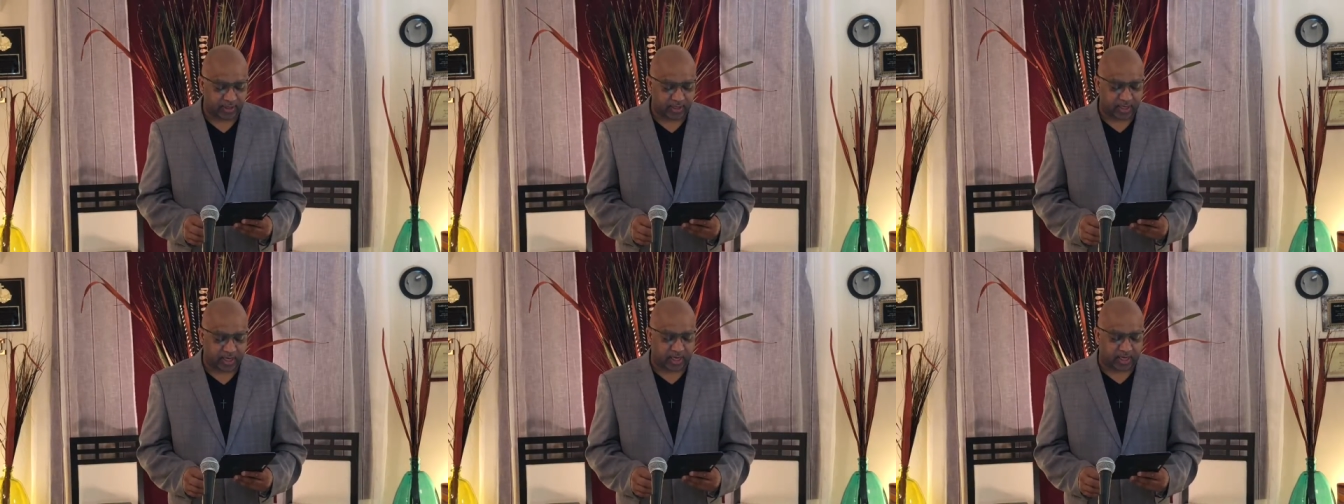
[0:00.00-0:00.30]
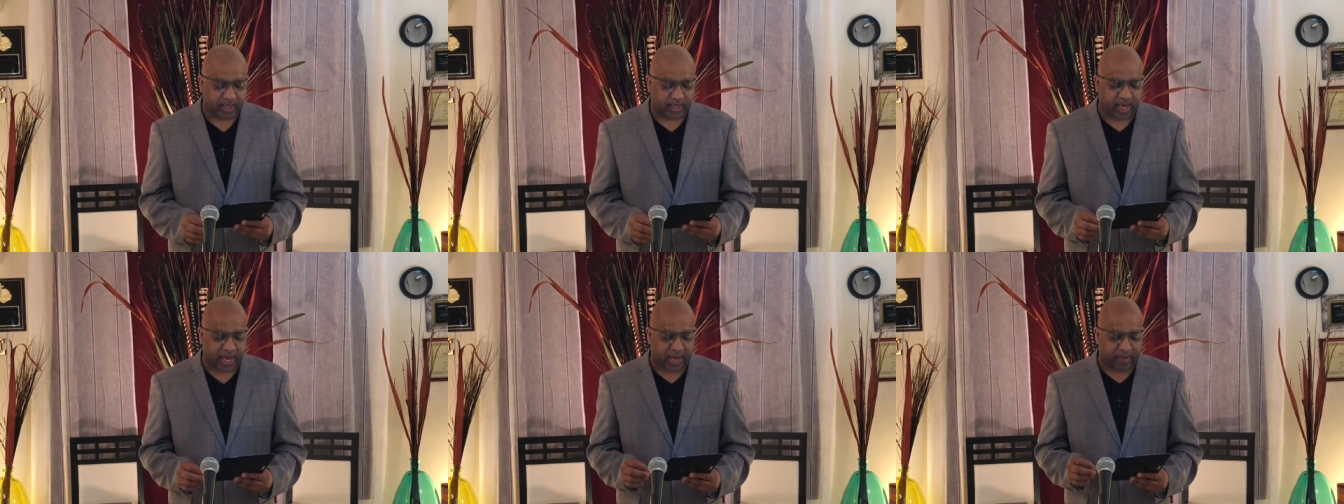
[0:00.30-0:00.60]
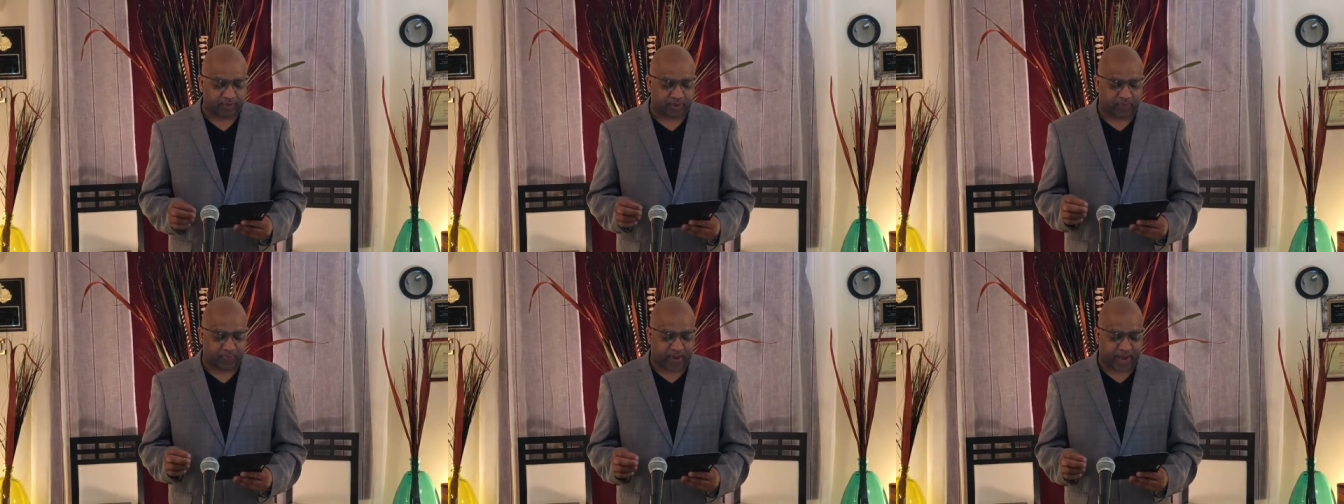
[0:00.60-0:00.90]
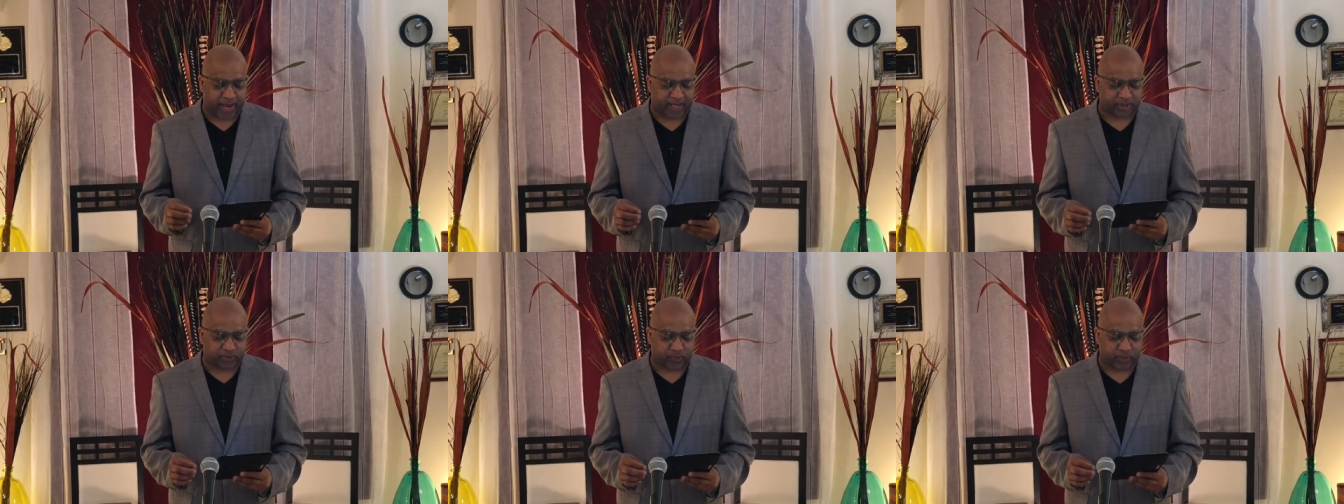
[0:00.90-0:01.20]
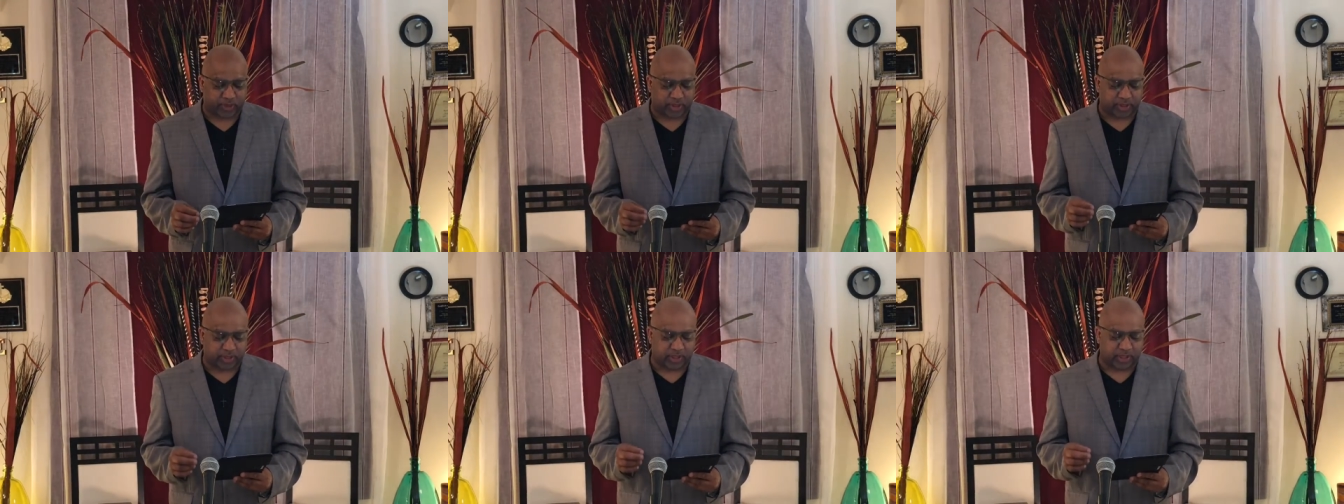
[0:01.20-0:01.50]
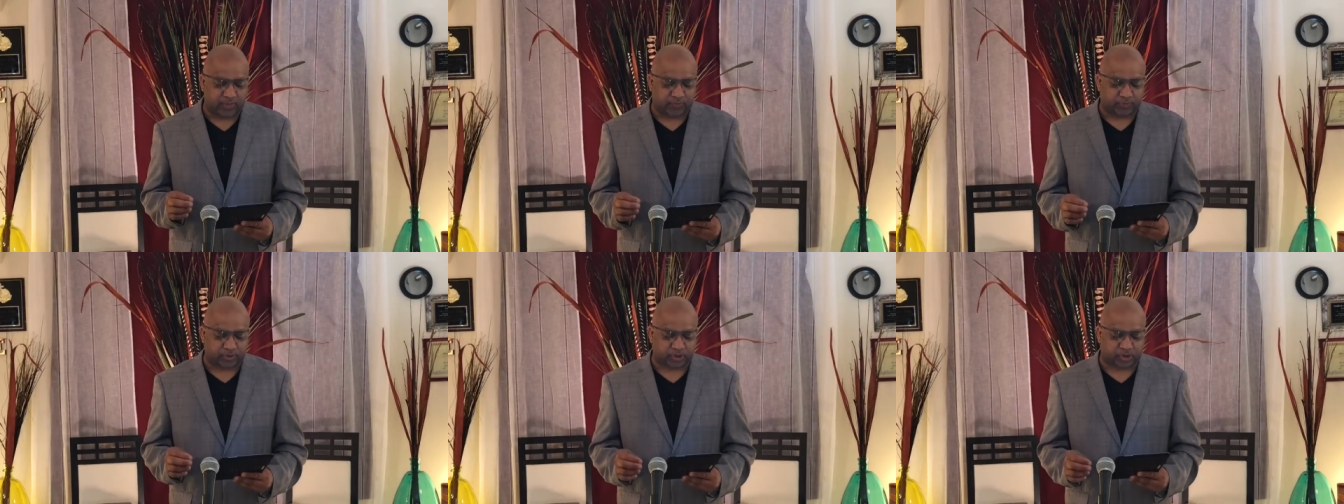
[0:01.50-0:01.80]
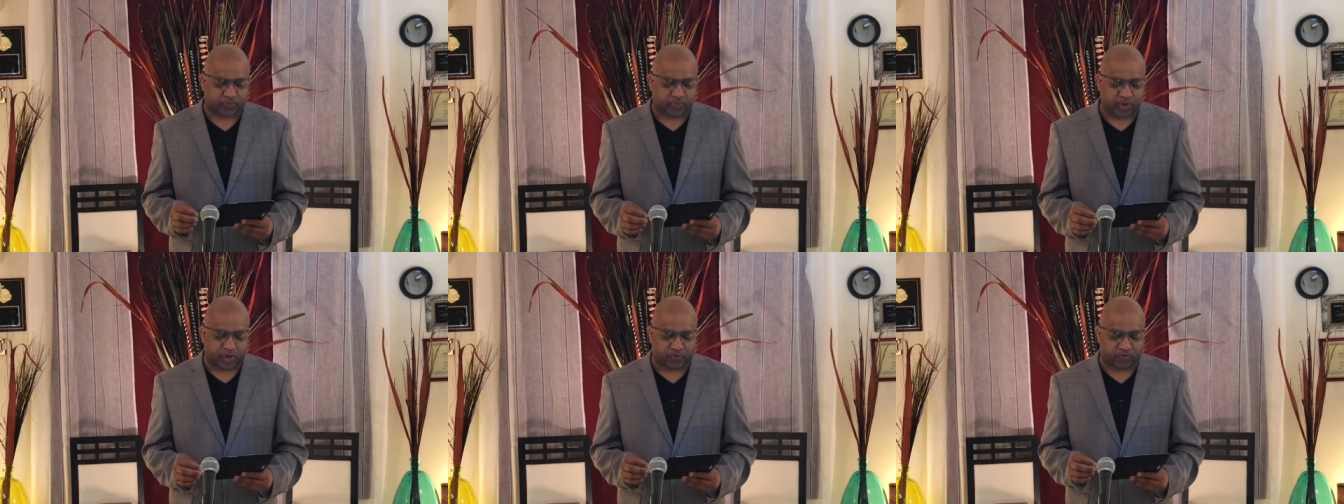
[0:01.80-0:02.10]
And it came to pass when the evil
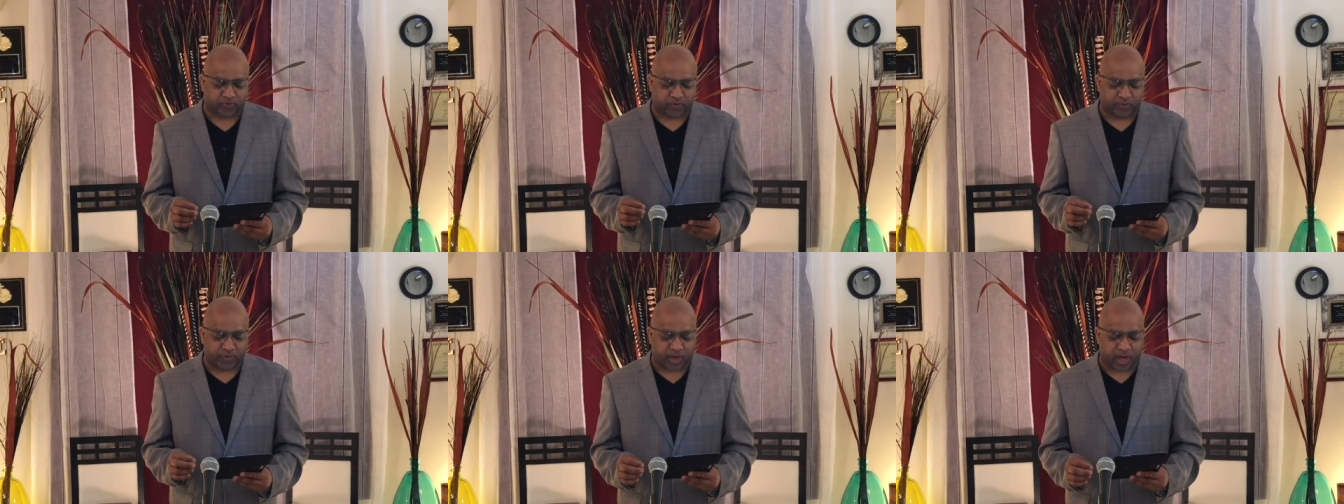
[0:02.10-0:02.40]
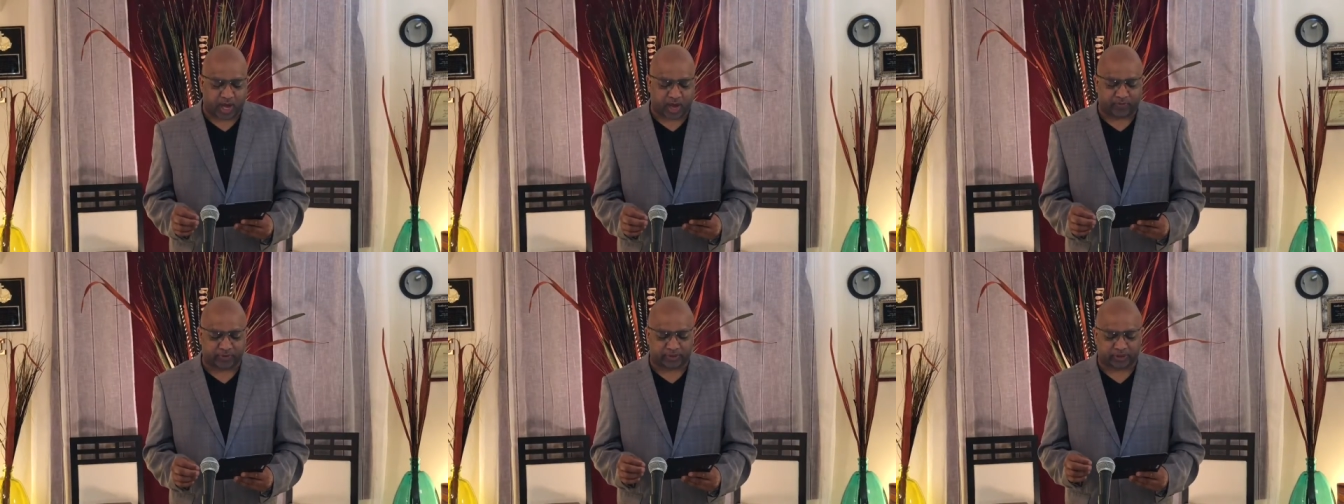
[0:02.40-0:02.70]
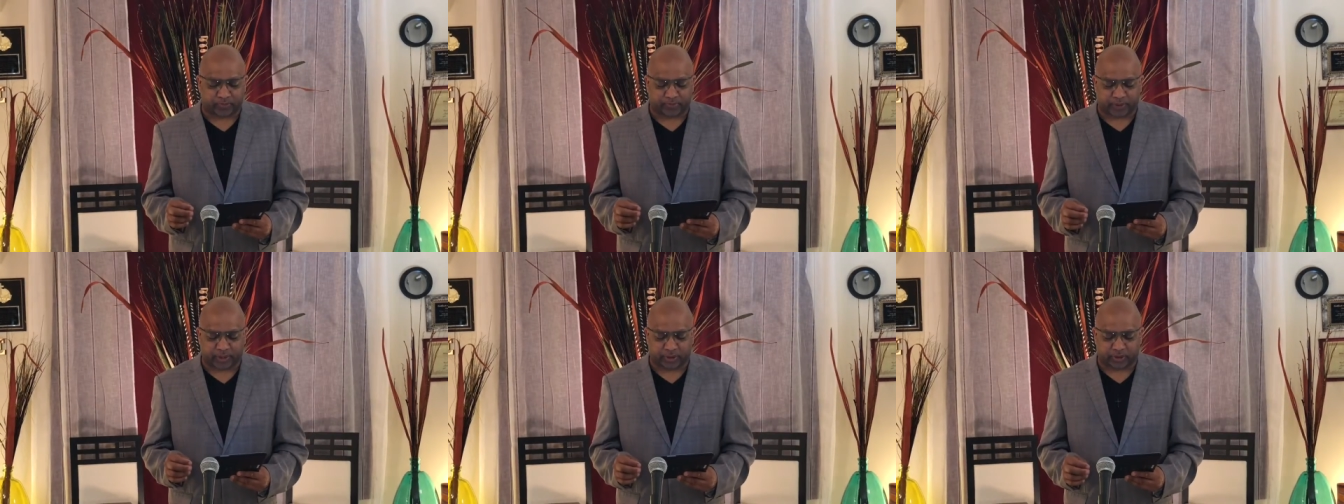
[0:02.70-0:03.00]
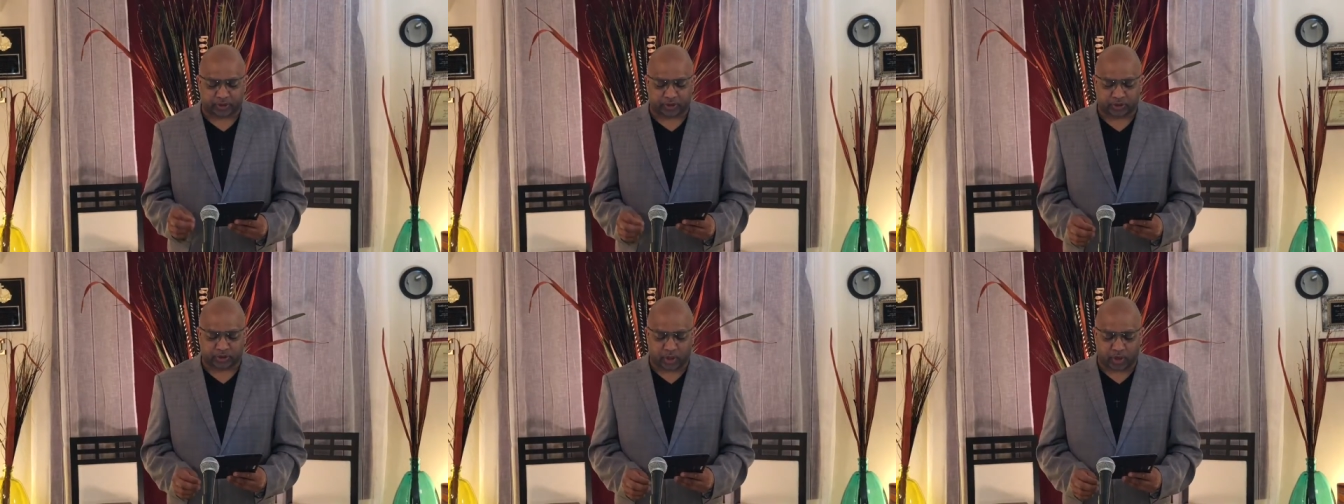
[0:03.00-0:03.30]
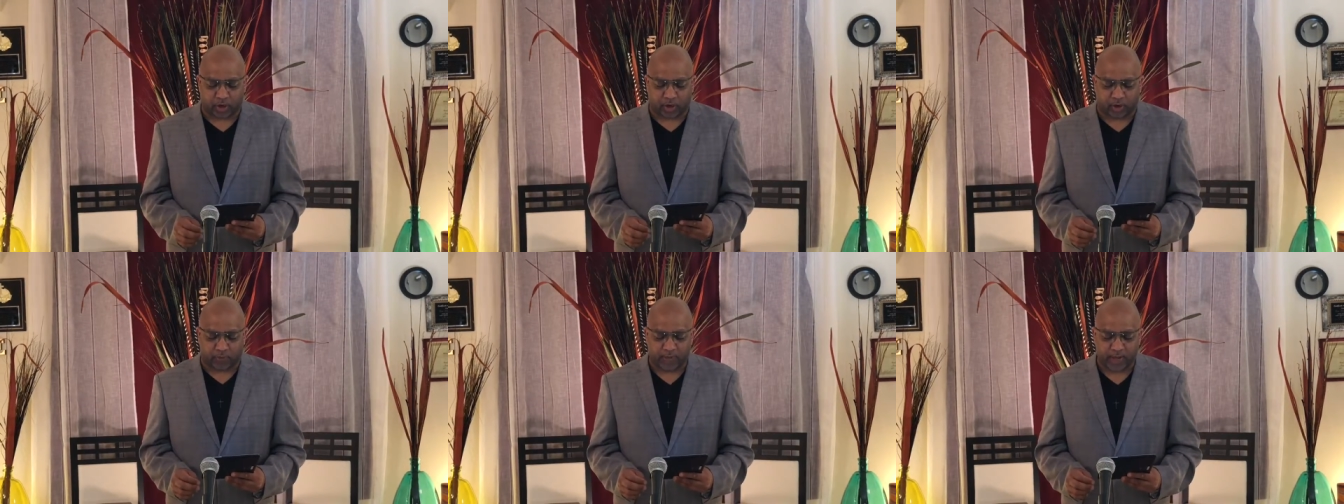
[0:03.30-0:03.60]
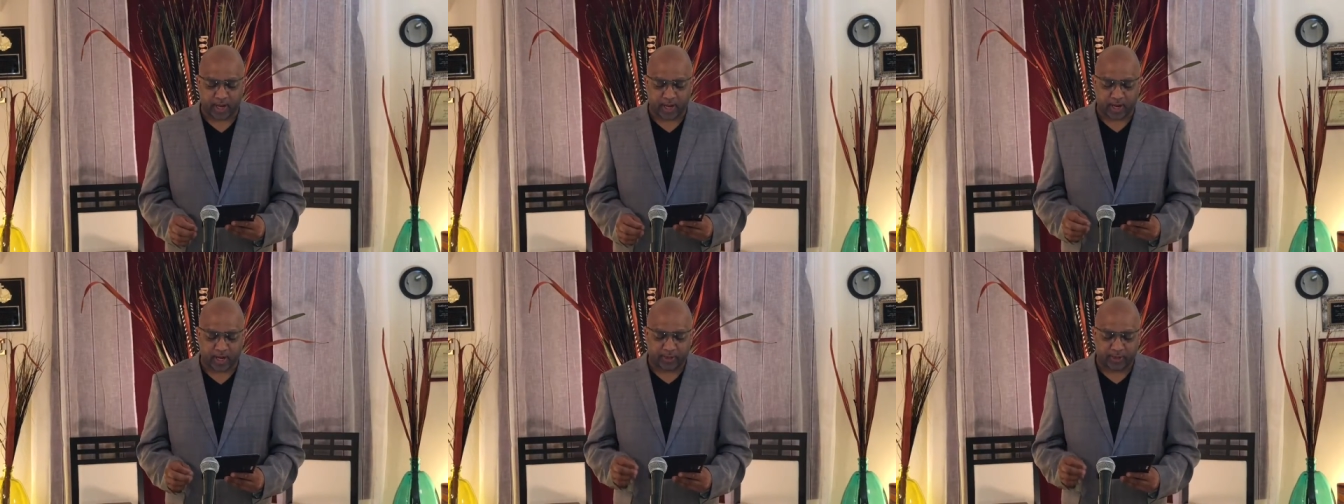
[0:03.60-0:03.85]
spirit from God was upon Saul,